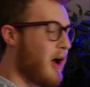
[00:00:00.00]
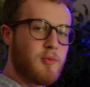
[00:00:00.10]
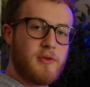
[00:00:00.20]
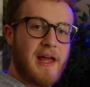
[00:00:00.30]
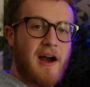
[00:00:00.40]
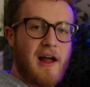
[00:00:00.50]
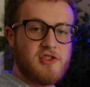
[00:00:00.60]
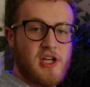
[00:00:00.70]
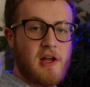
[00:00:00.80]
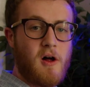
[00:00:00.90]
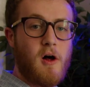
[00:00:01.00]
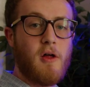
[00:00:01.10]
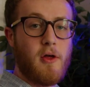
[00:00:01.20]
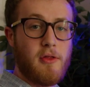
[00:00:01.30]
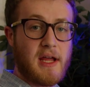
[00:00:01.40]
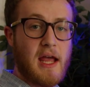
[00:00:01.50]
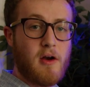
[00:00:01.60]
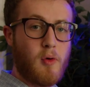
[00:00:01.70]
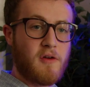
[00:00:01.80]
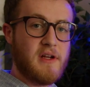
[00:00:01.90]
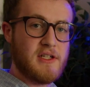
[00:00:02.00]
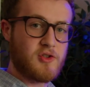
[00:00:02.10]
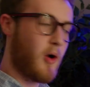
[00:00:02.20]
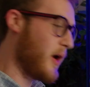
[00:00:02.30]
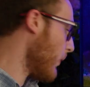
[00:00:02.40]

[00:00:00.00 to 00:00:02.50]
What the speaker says: helped with the hair algae at all, although the chaetomorpha is growing